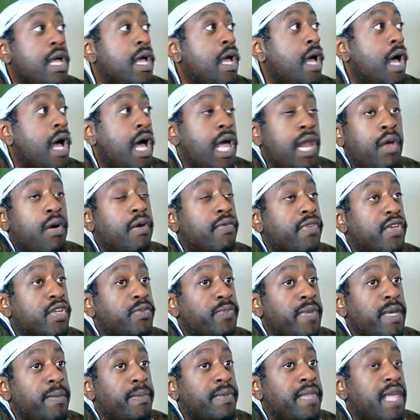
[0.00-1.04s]
A lot of those
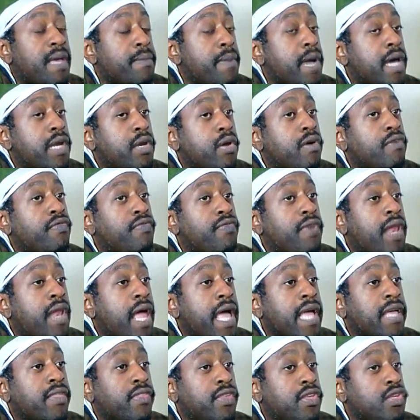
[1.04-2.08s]
people, they might not have
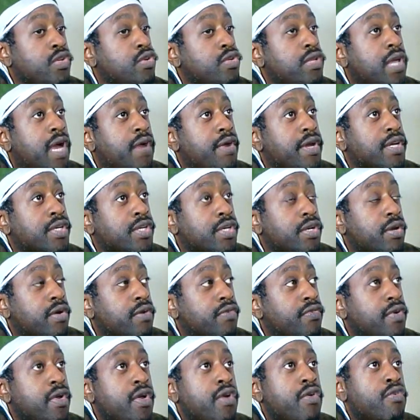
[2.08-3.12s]
liked the new direction of
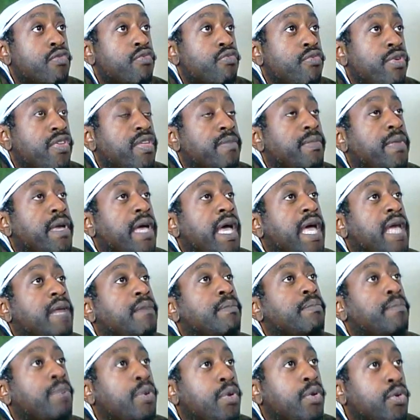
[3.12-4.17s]
rhythm
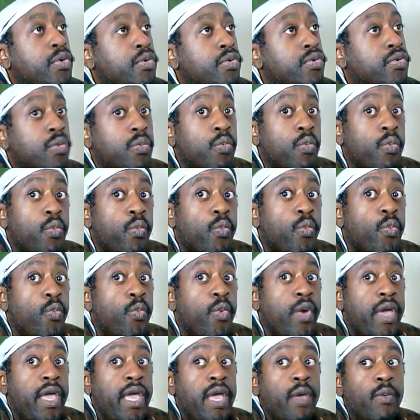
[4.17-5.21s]
and blues,
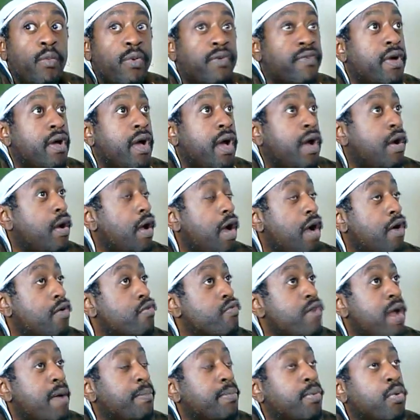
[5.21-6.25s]
where with a
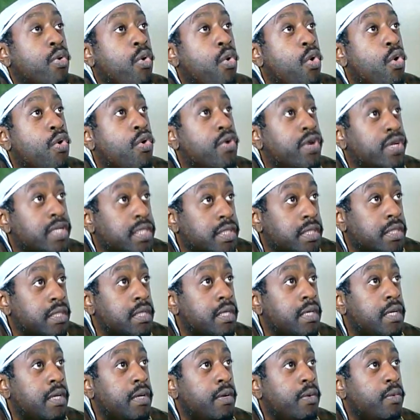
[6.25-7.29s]
rap chorus.
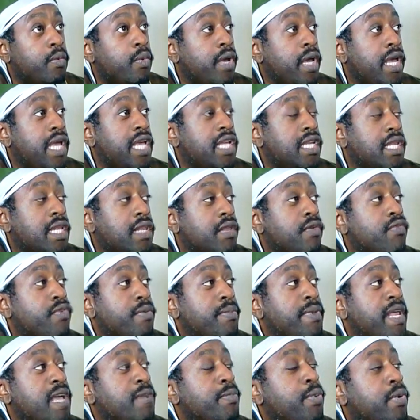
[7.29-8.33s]
From
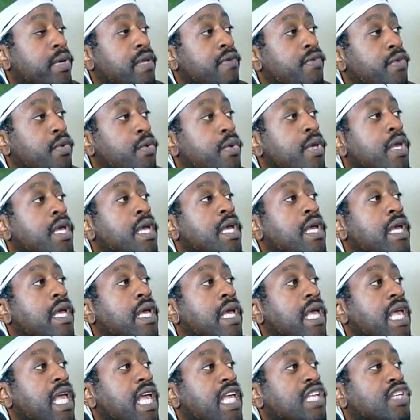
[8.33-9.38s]
their point of view,
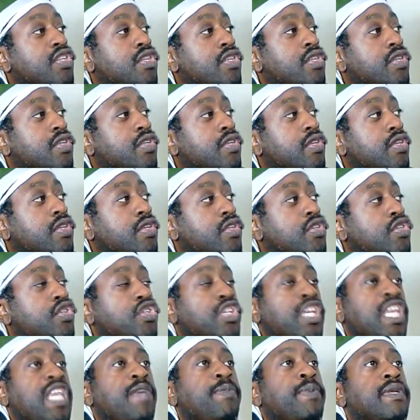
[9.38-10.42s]
it
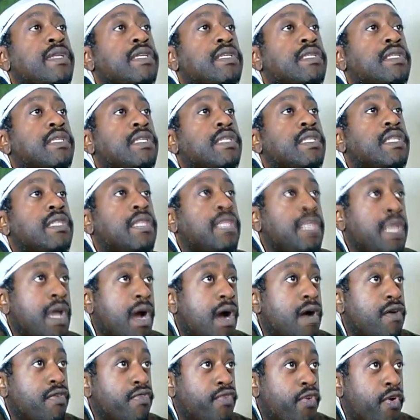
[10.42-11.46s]
cheapens the
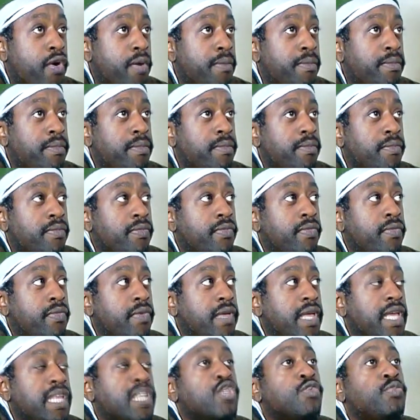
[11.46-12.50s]
art form
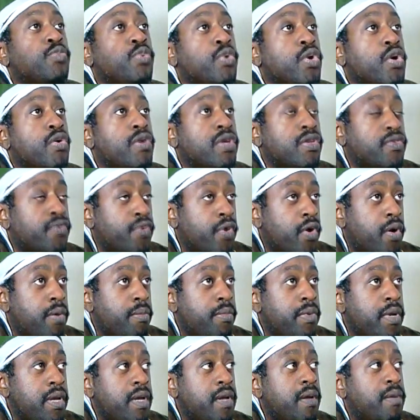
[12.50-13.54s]
in its purest form,
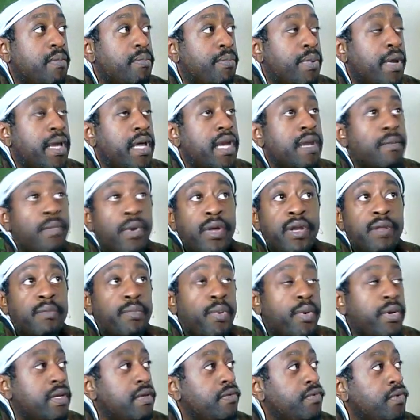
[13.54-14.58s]
but in a modern
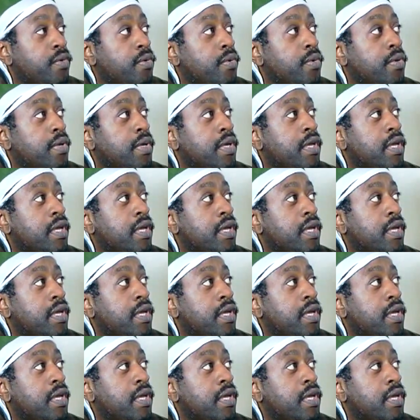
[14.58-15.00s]
point of view,